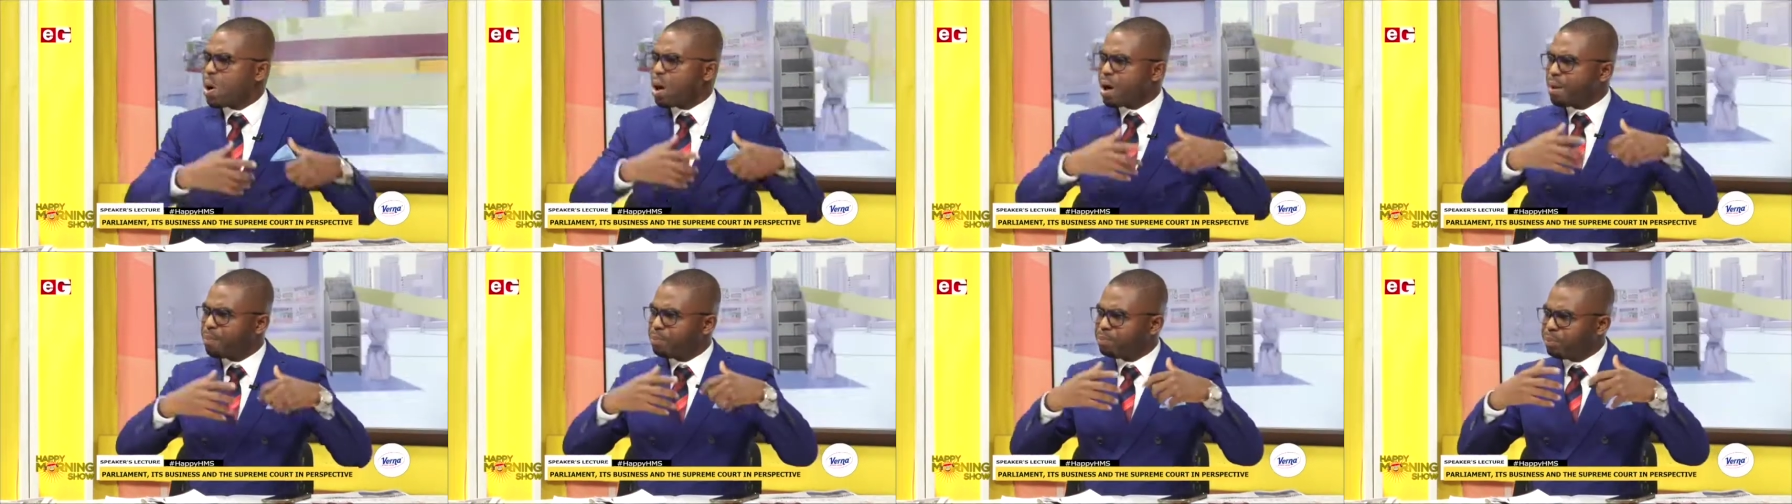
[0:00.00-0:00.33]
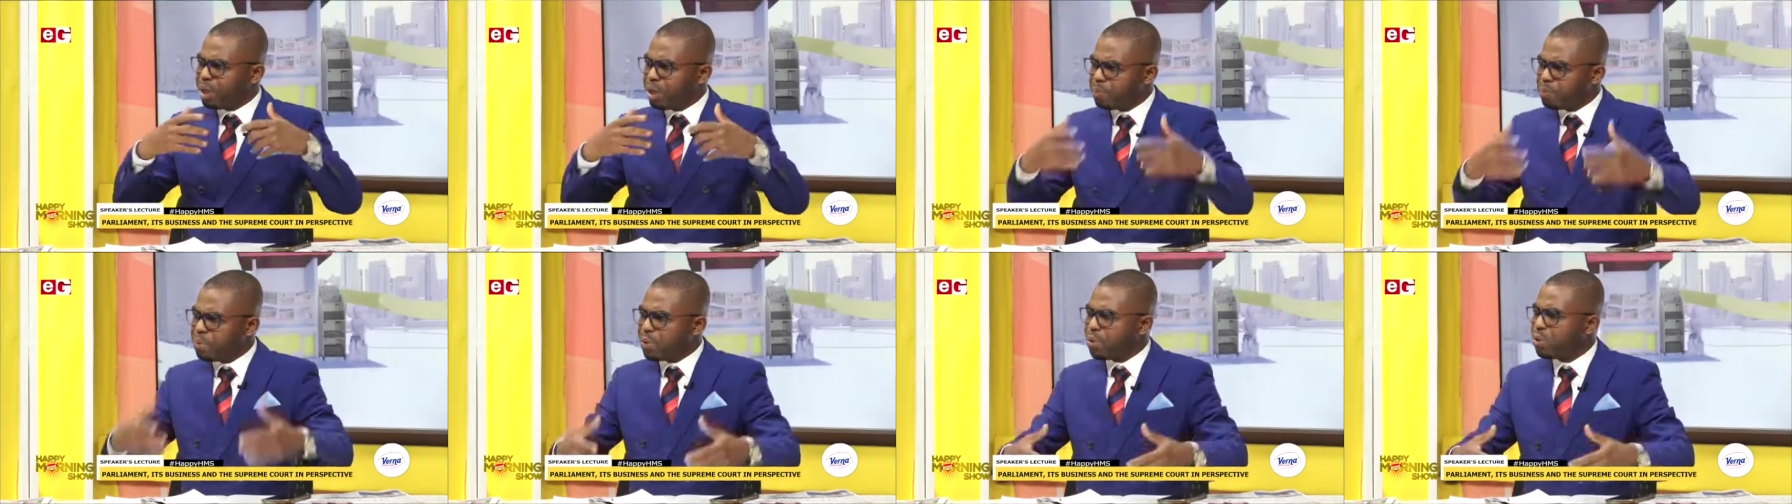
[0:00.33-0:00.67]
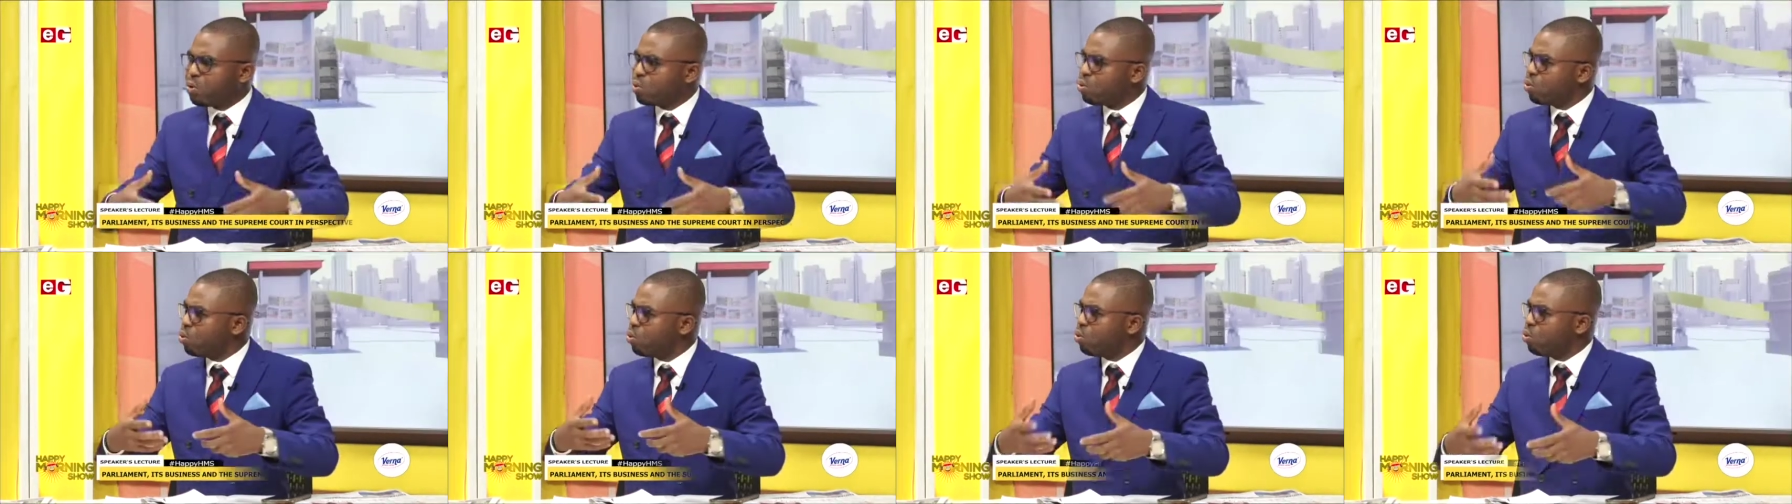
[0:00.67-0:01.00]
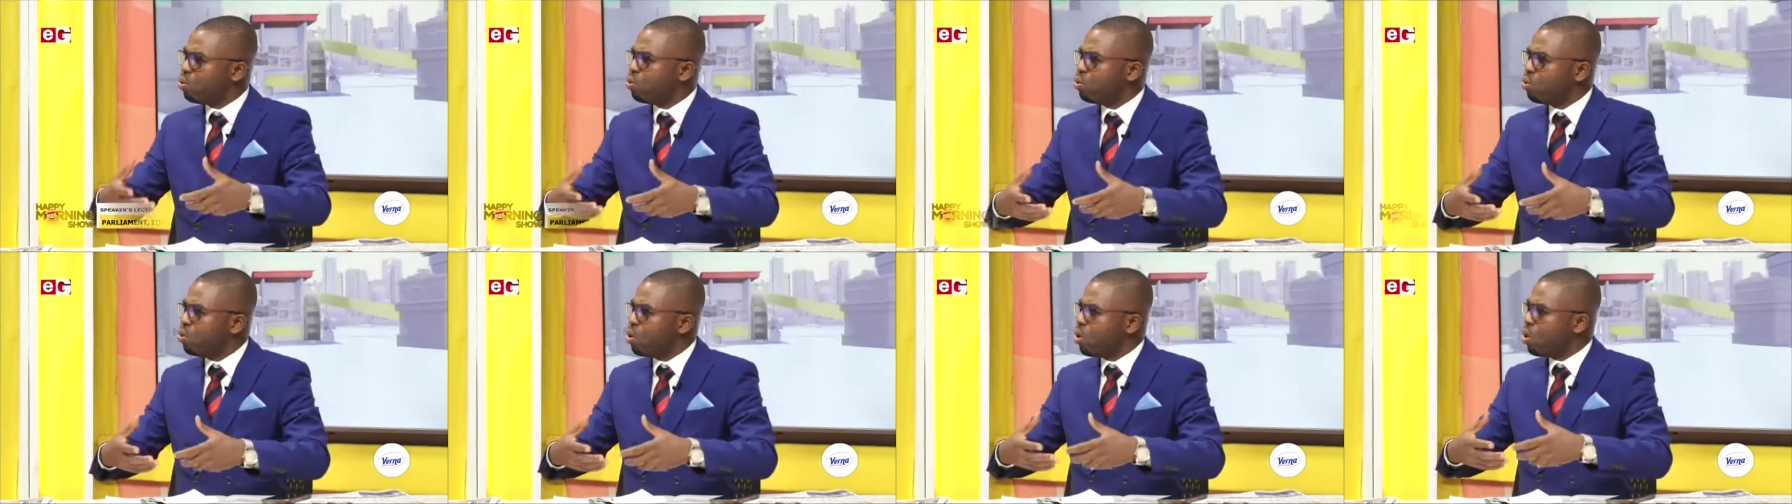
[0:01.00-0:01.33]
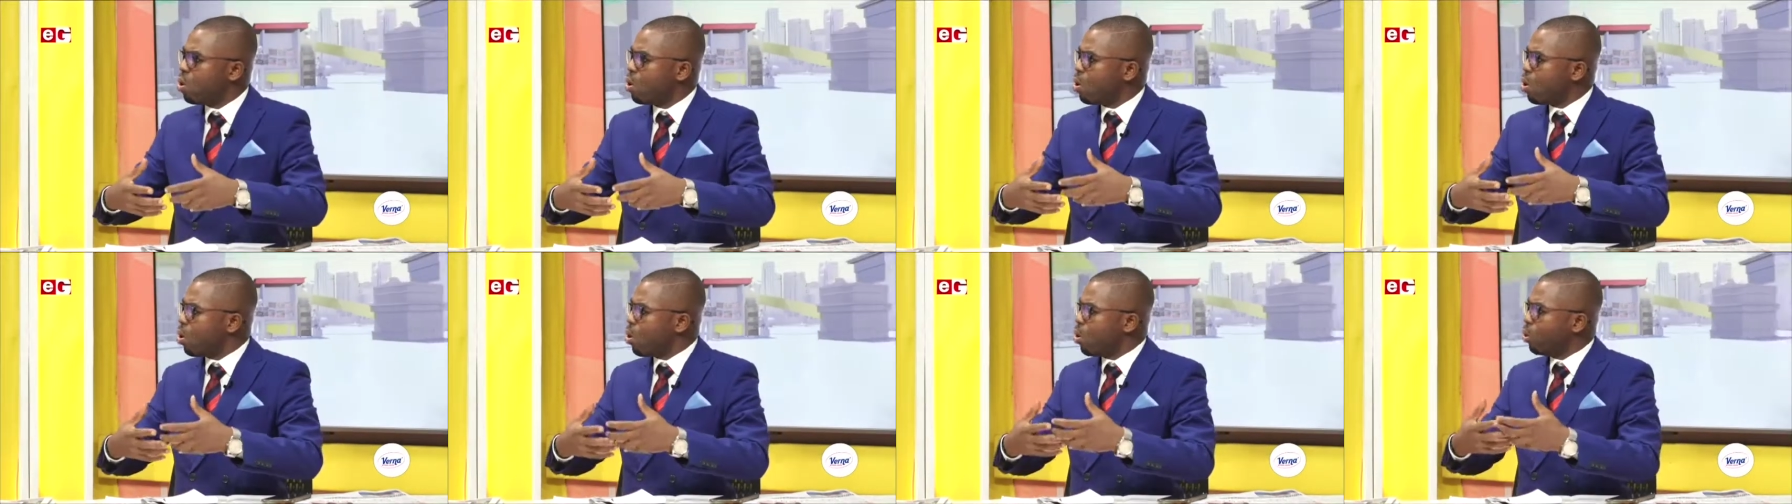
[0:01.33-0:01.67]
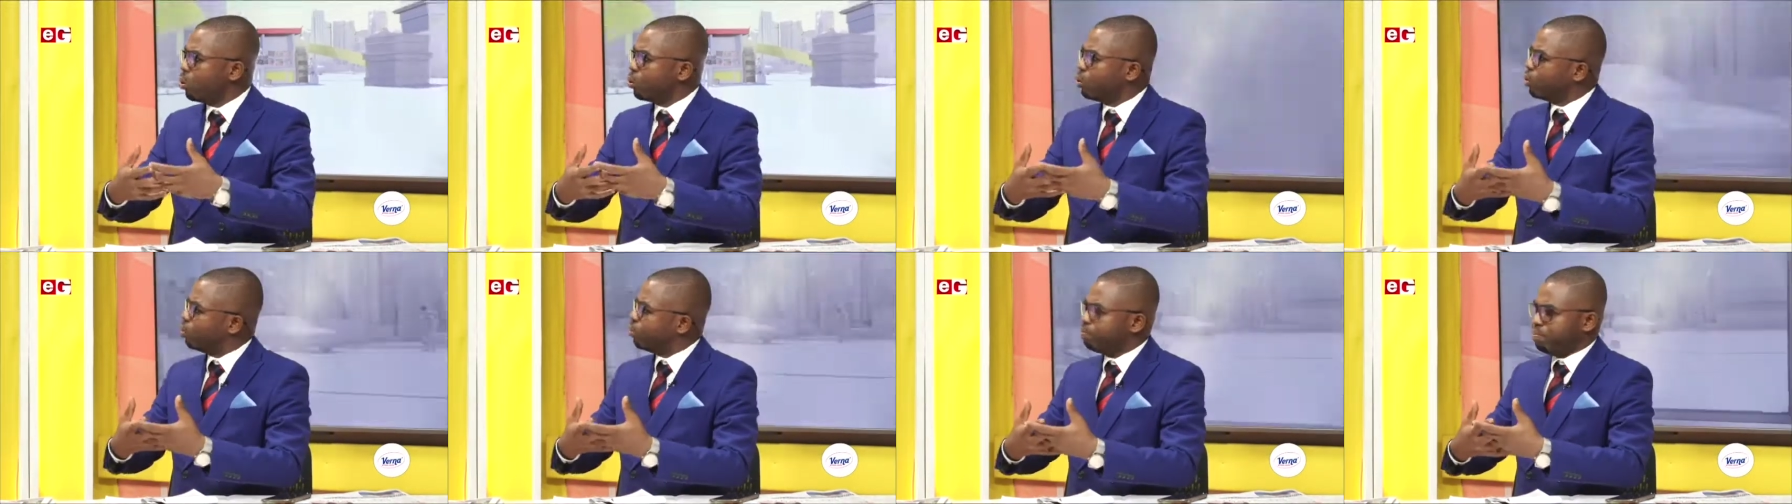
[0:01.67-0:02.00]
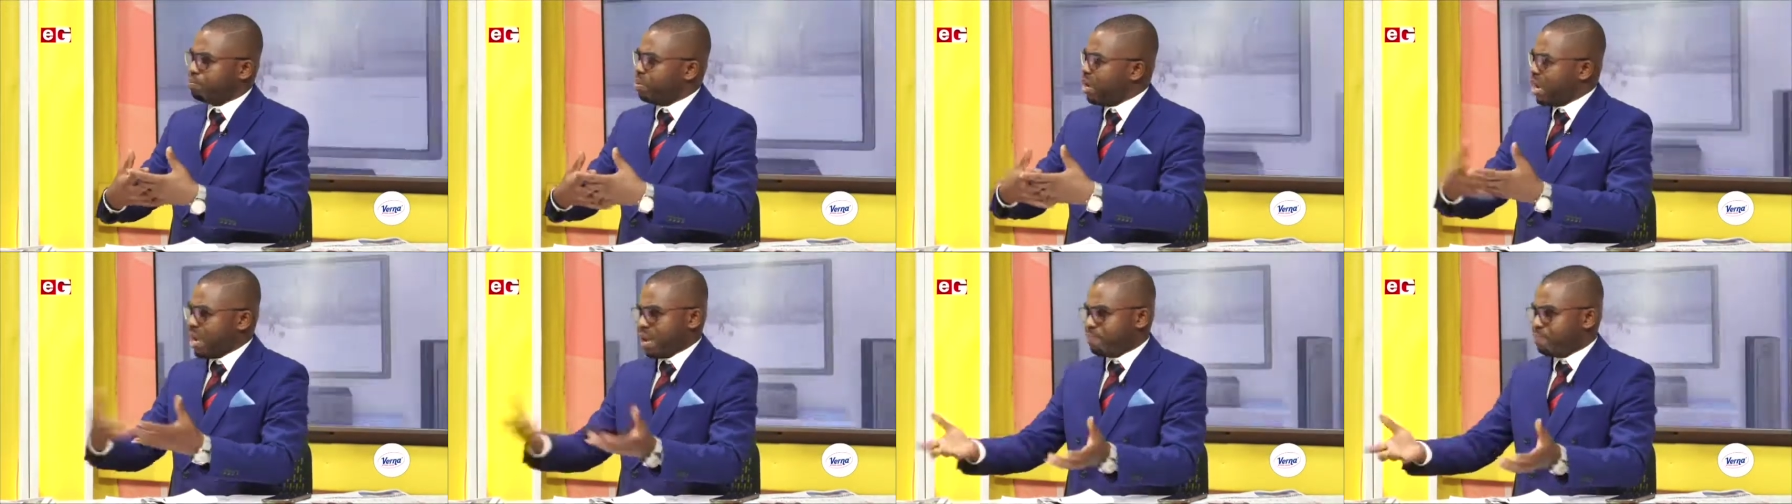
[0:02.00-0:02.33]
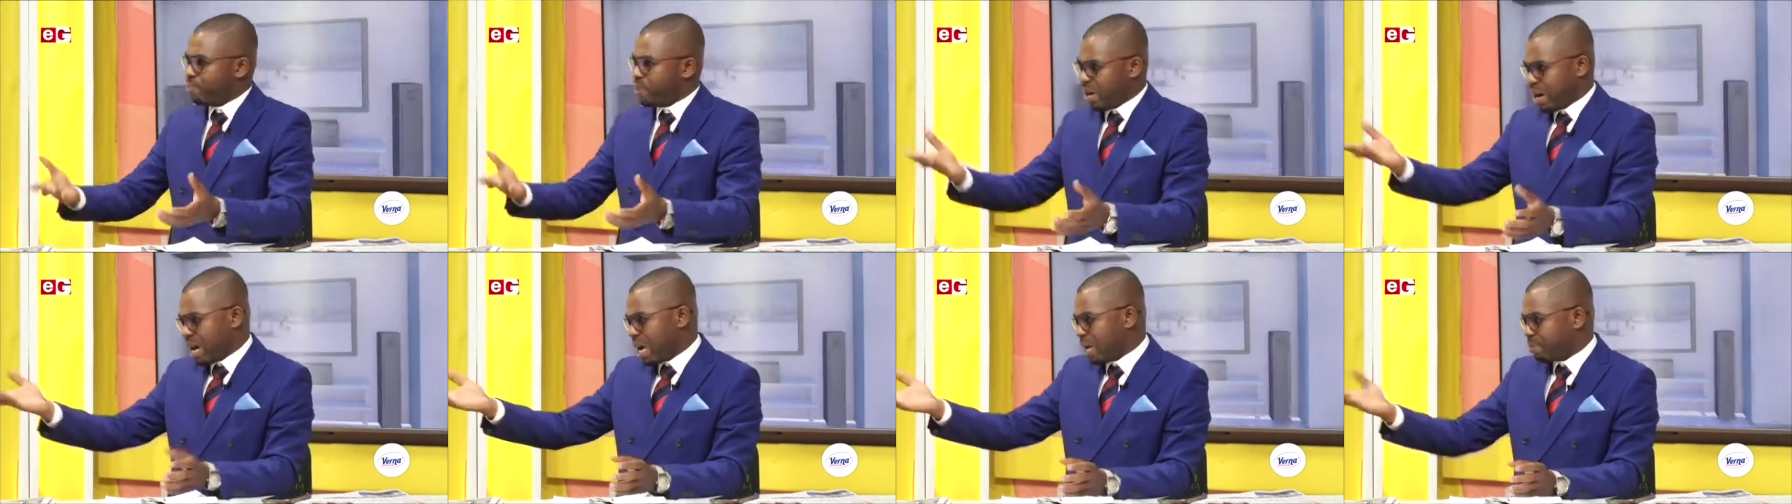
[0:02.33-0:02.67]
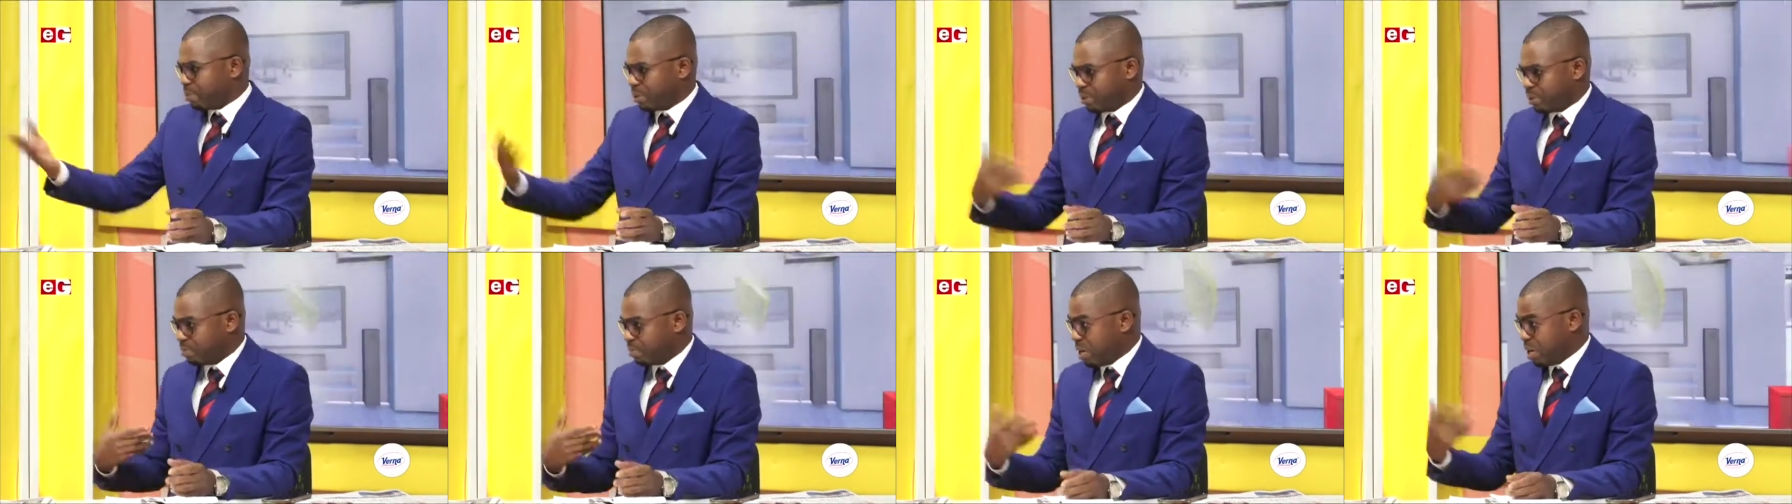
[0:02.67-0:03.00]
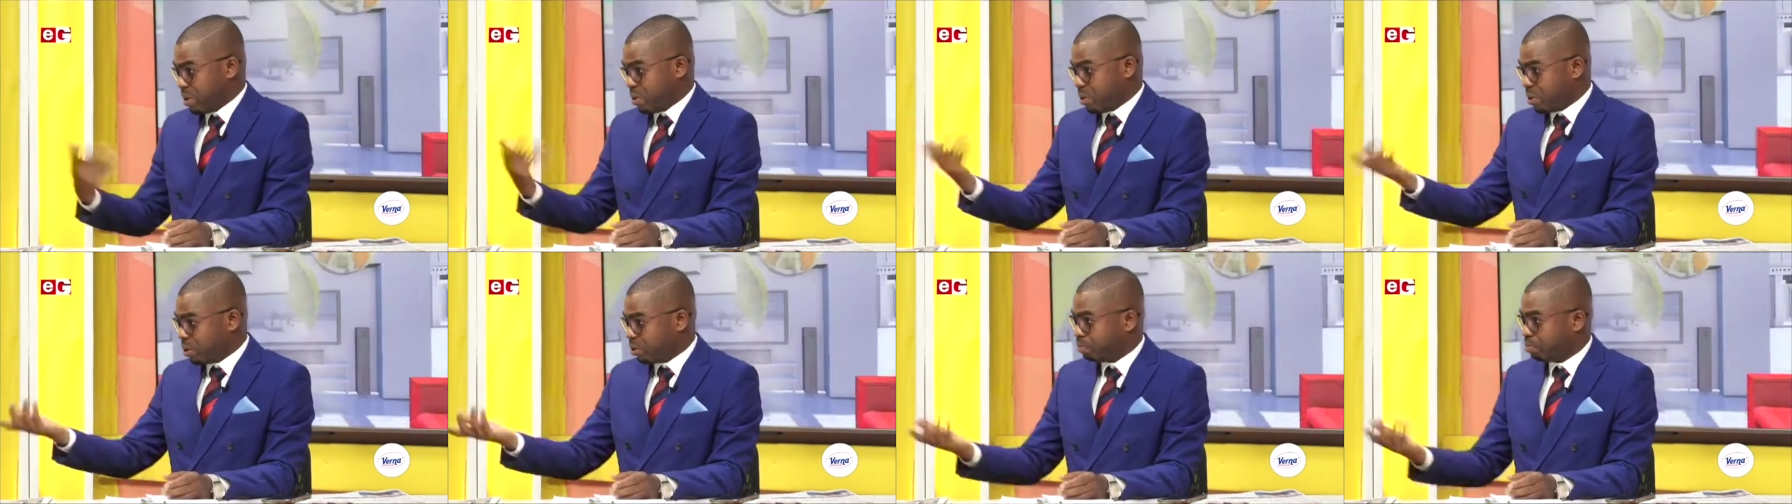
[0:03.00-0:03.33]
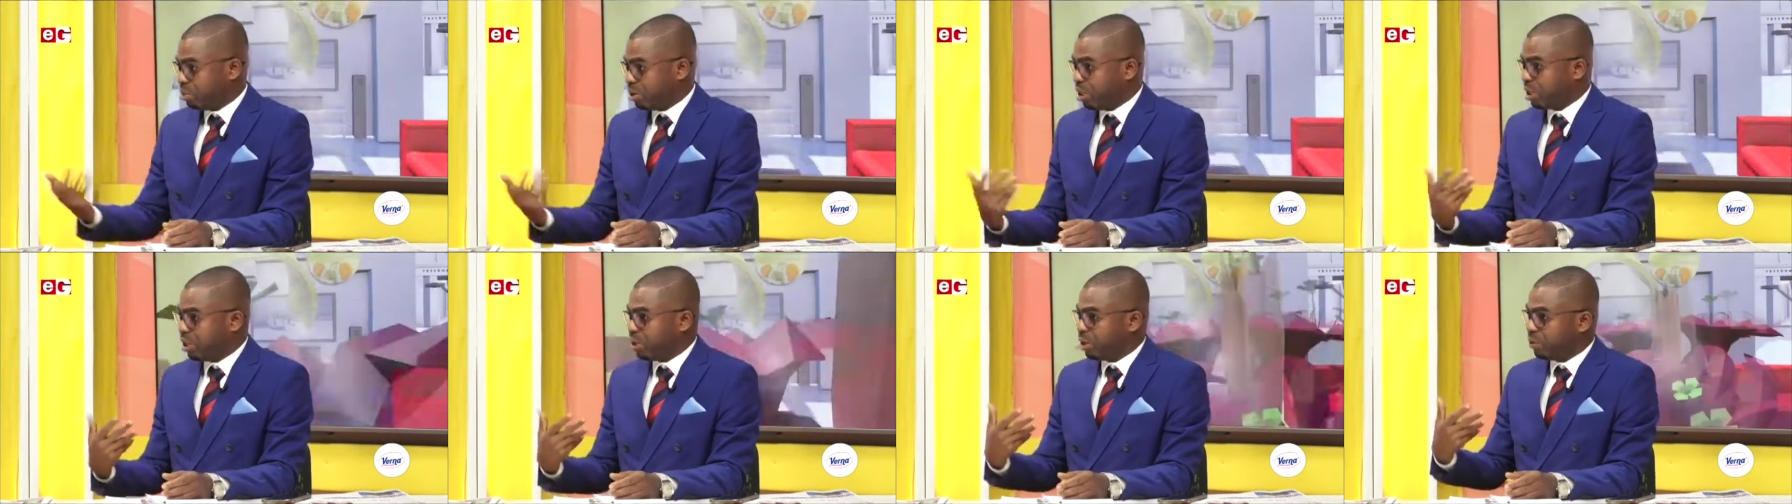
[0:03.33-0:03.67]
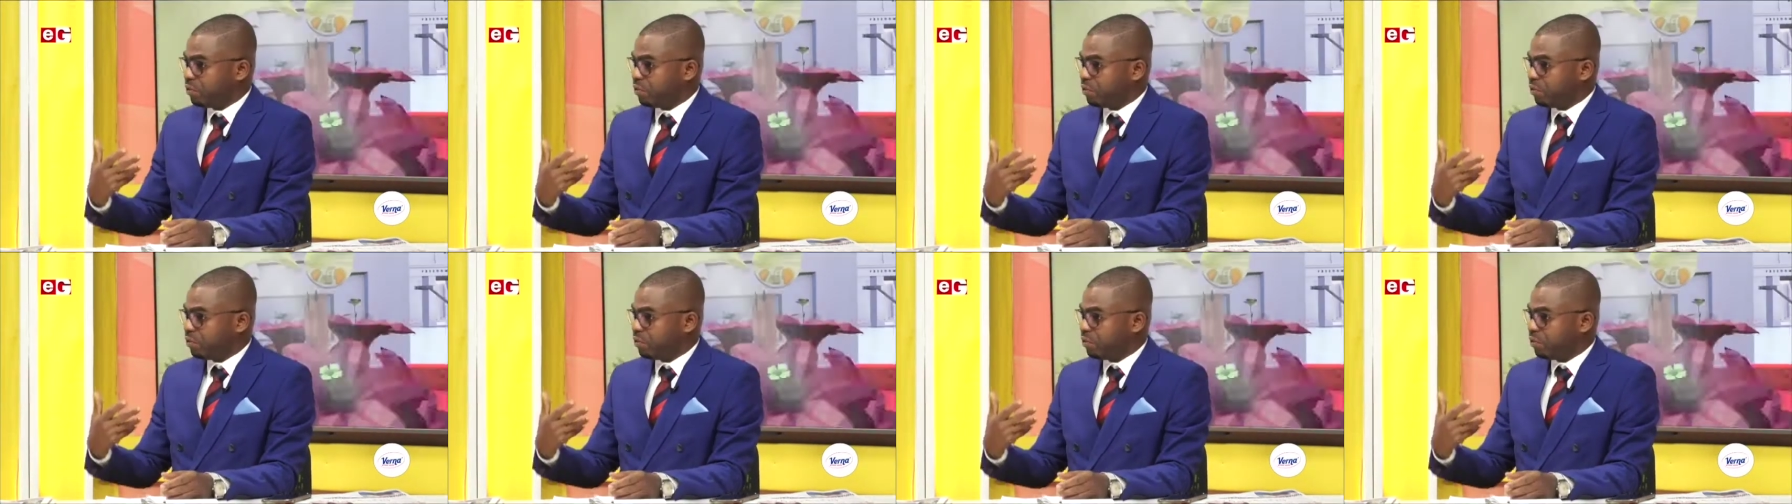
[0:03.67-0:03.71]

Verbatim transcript: people who may perhaps may not be